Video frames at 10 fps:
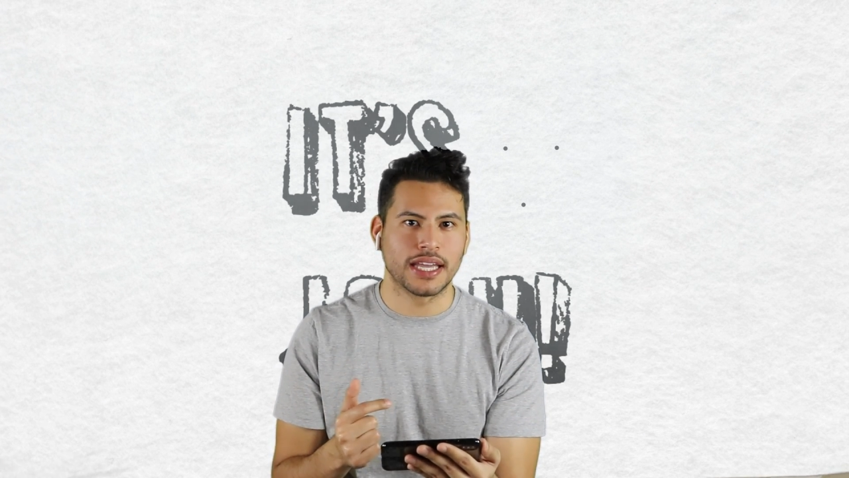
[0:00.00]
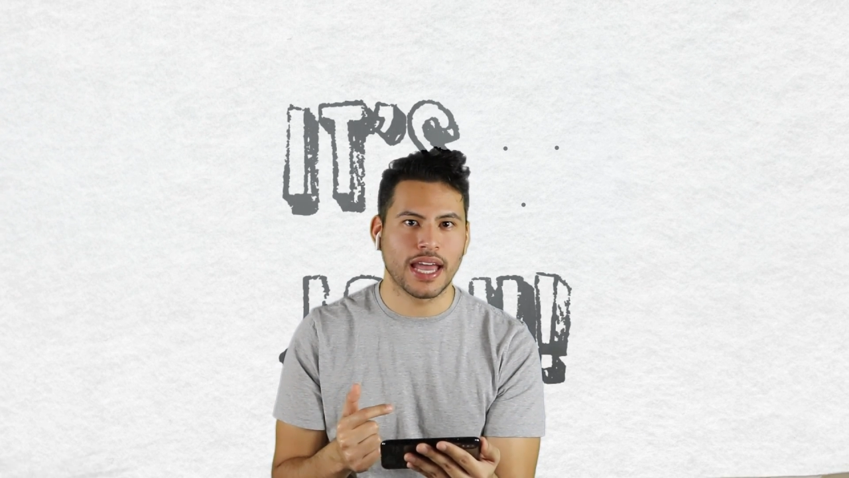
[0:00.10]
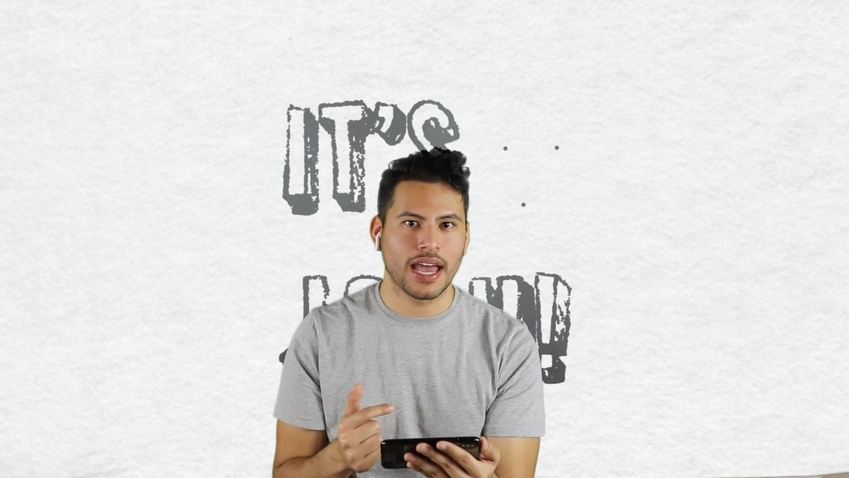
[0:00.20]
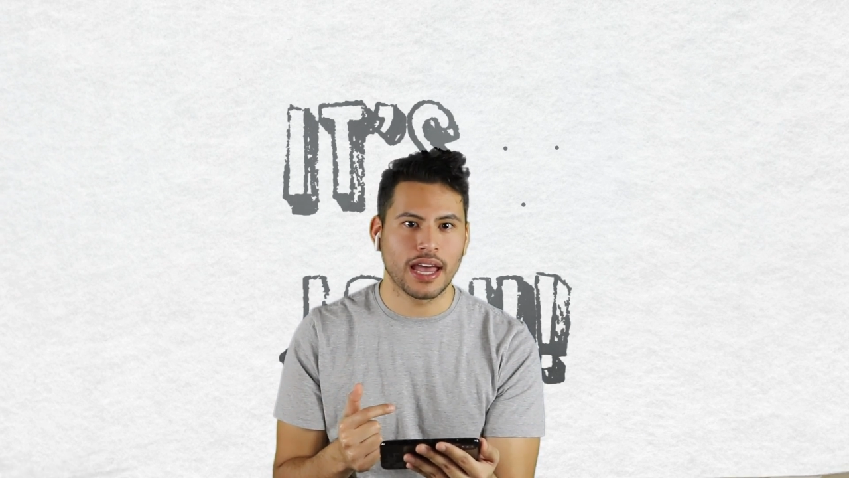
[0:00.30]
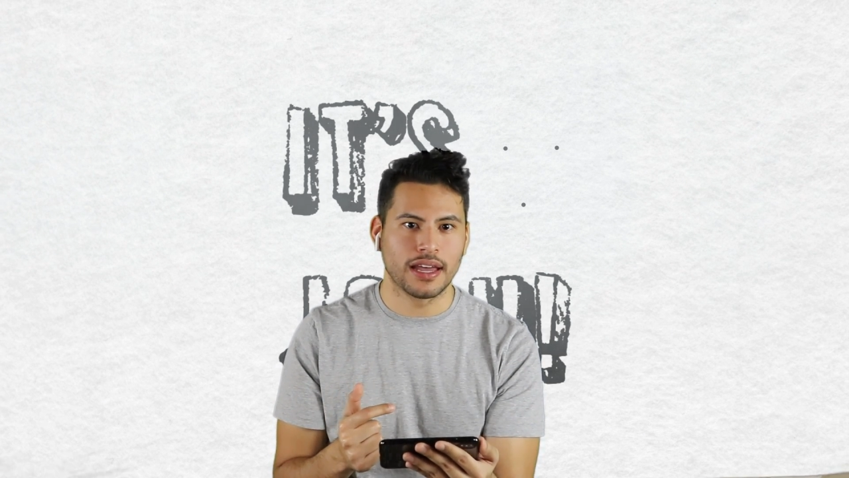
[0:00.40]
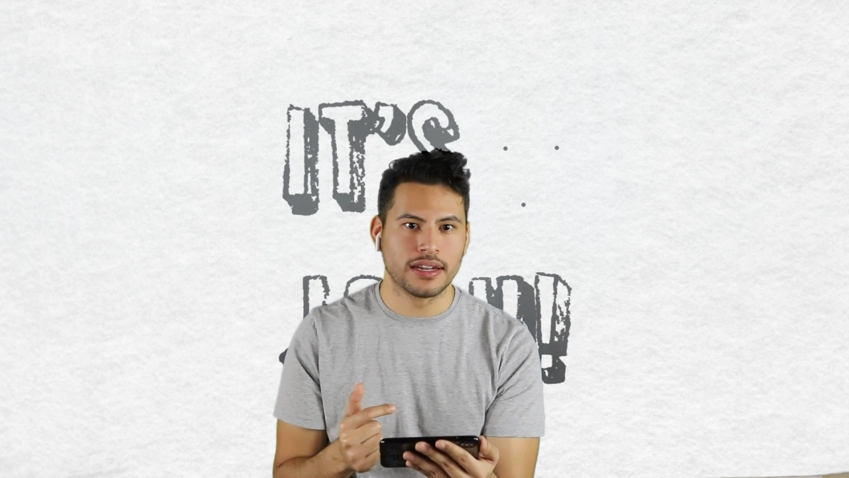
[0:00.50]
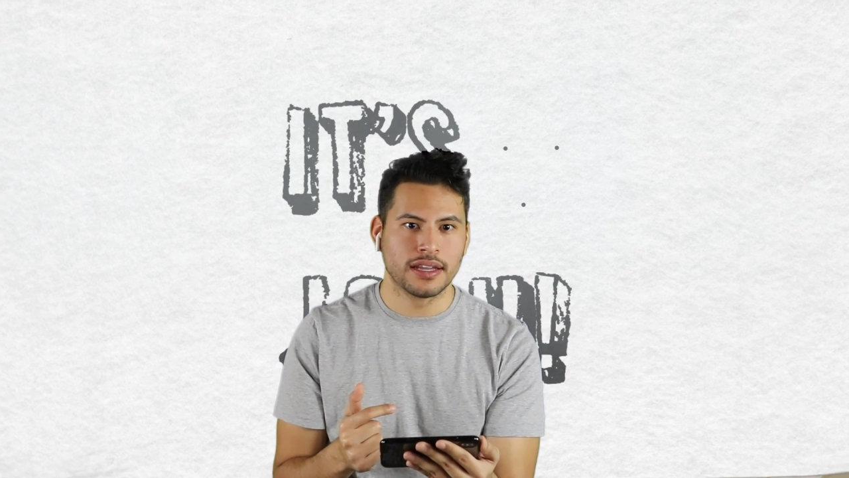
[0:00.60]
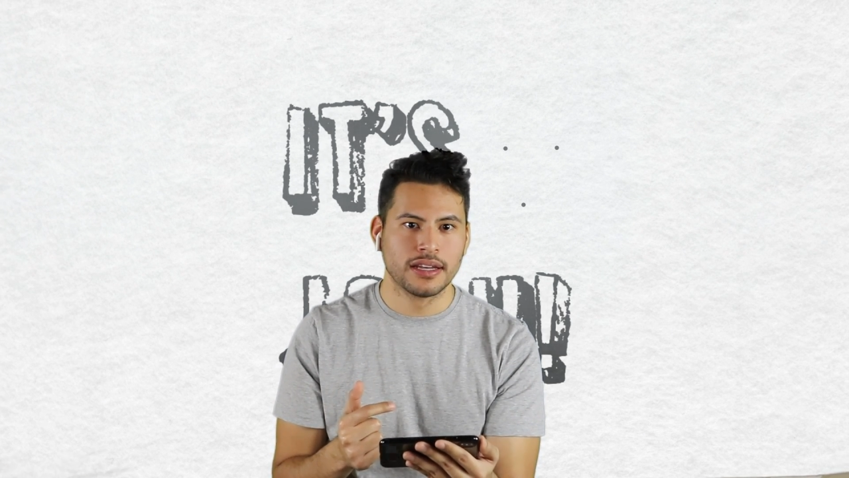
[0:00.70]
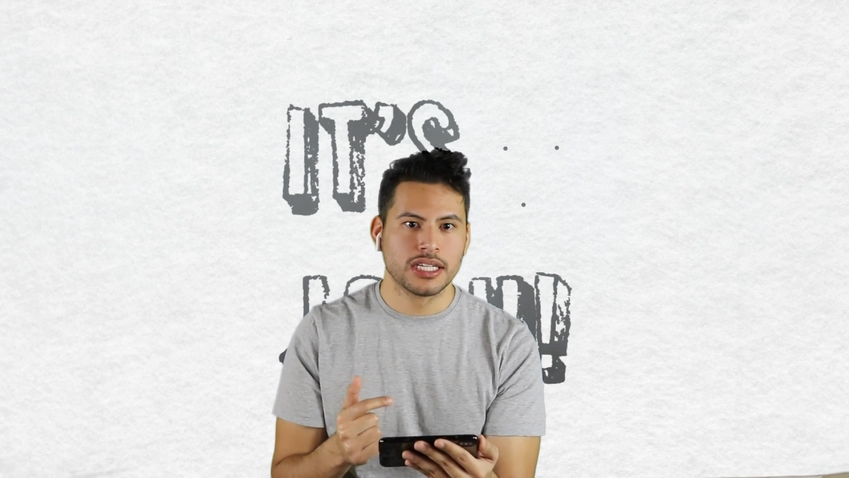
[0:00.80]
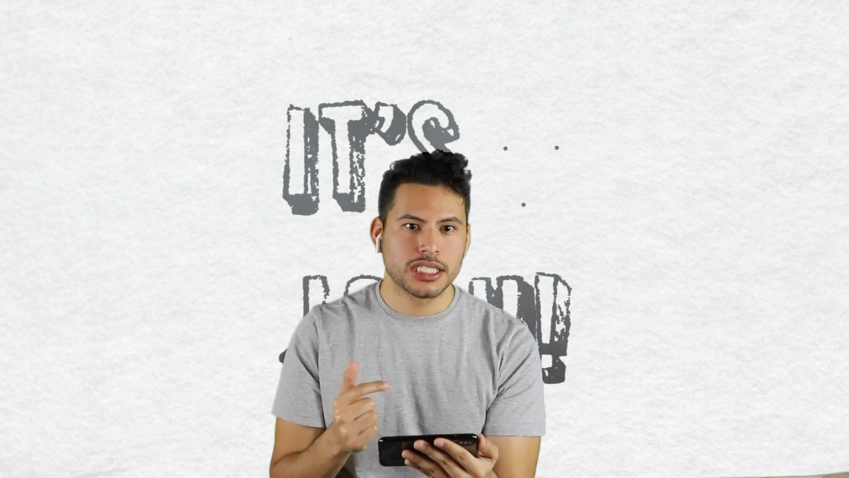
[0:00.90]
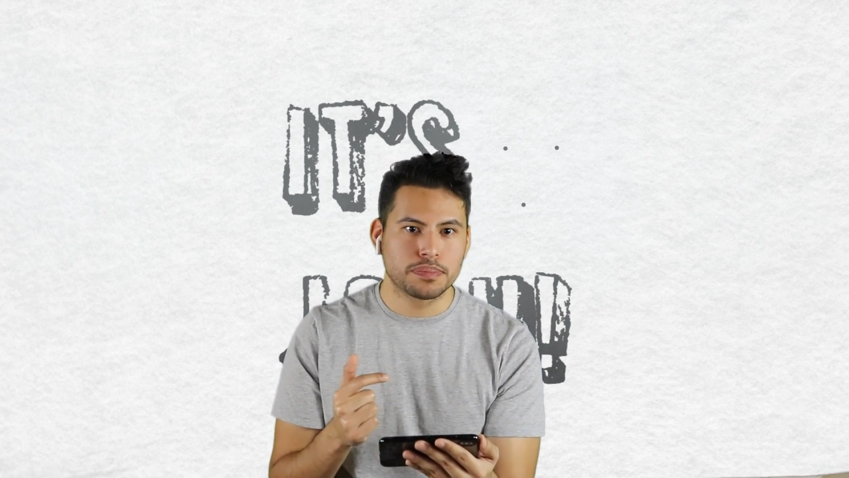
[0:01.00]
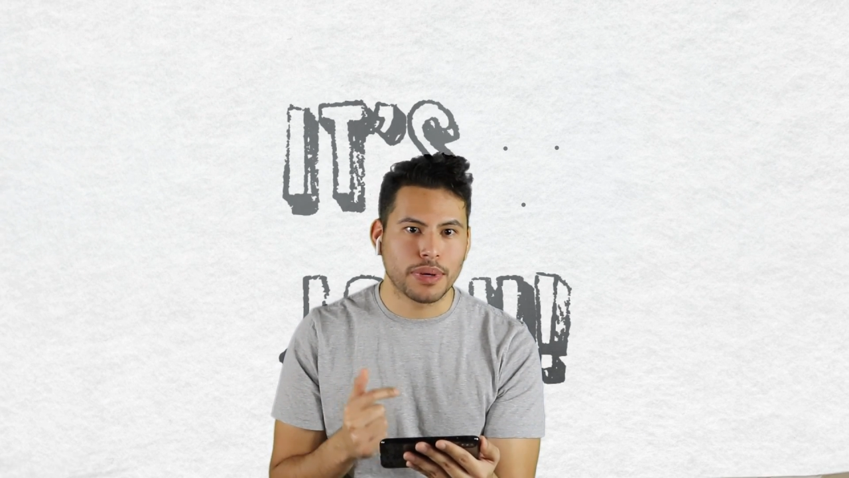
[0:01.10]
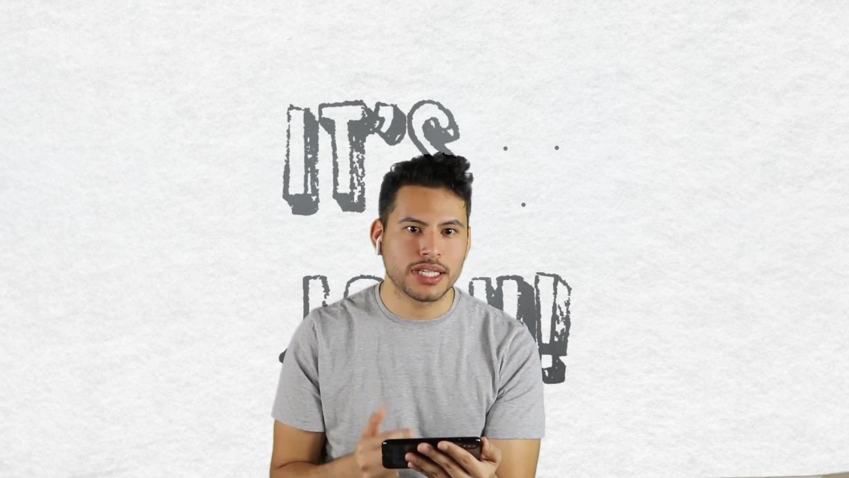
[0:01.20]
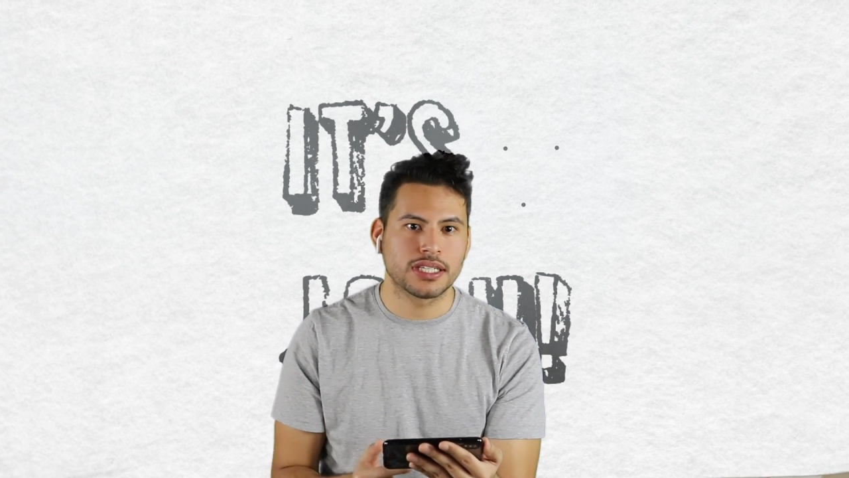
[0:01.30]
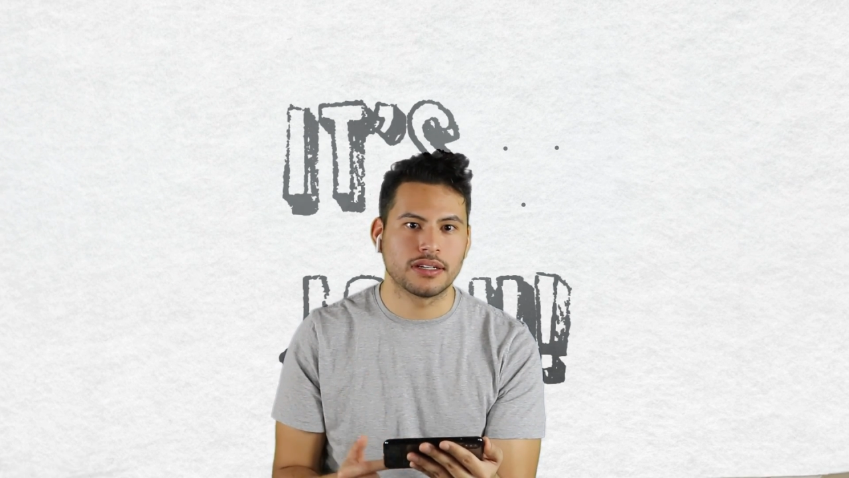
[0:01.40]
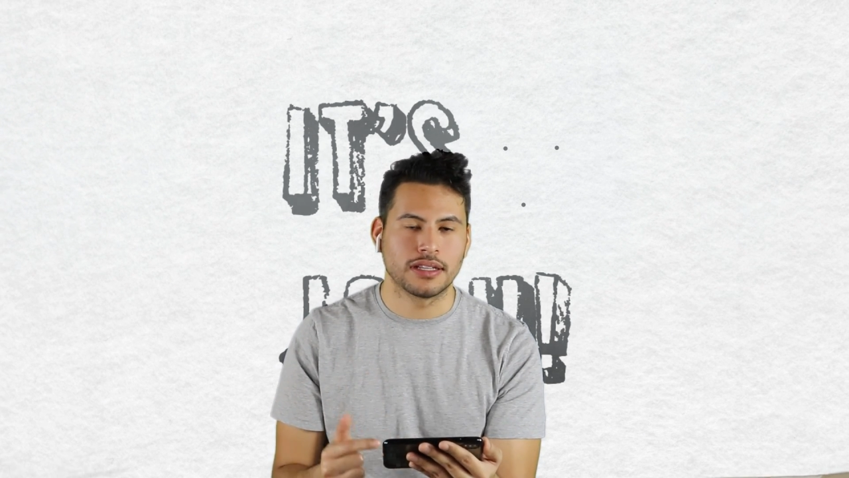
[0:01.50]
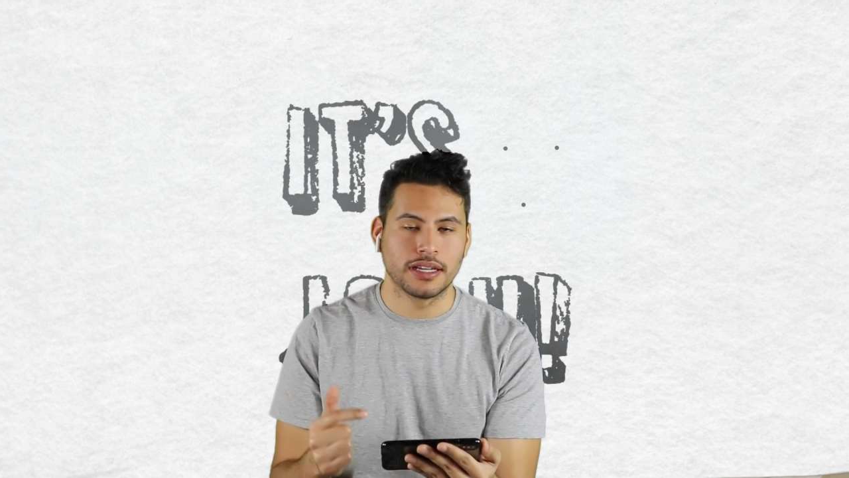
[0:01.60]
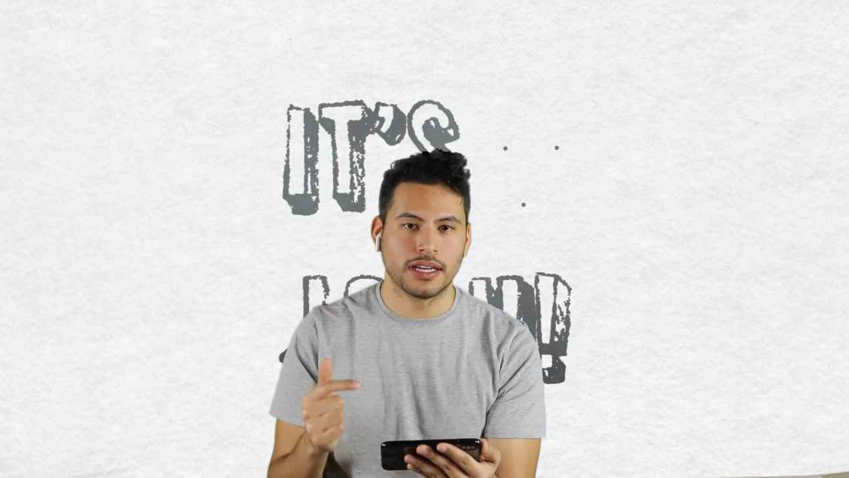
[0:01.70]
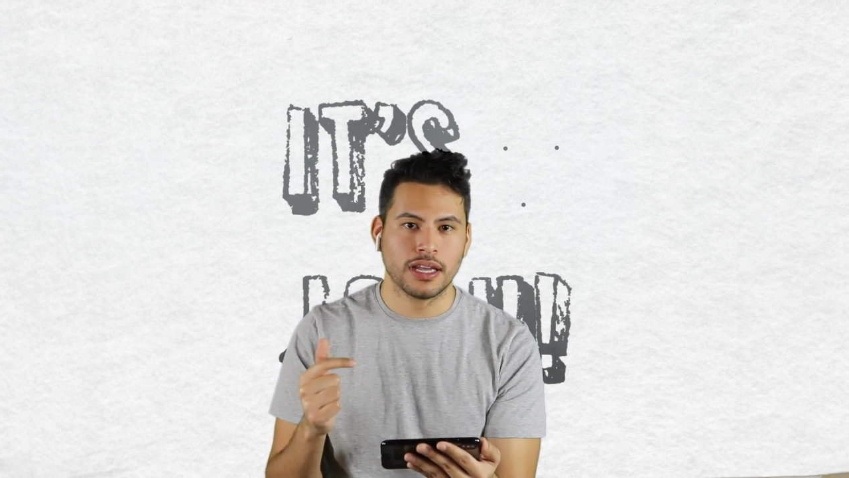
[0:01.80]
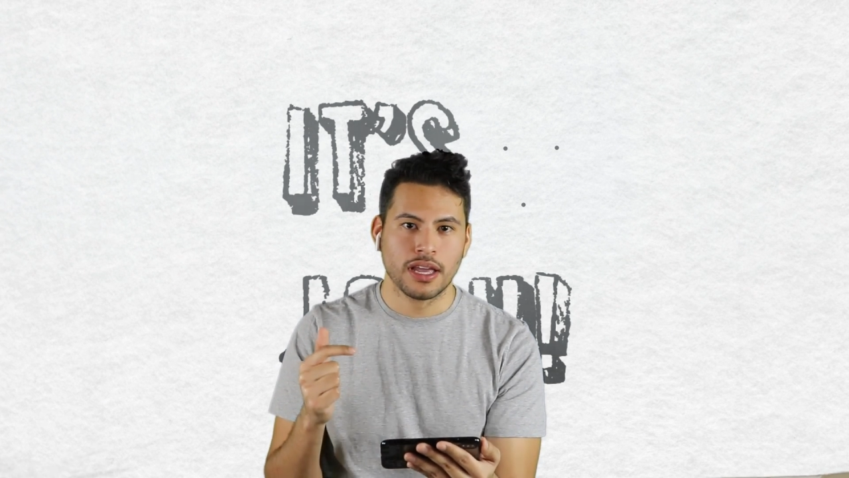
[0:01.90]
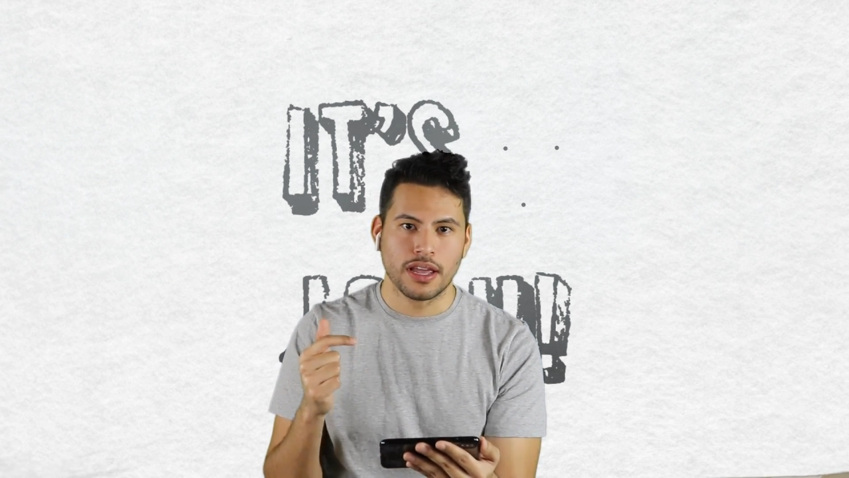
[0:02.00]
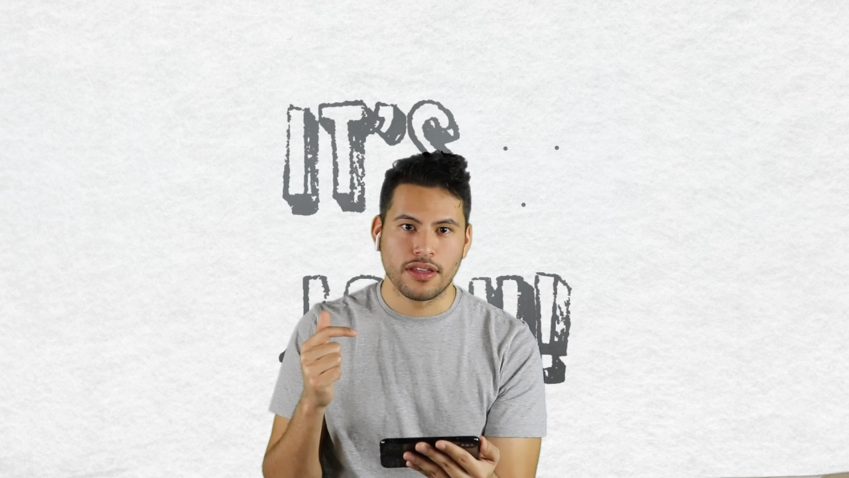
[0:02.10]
can, especially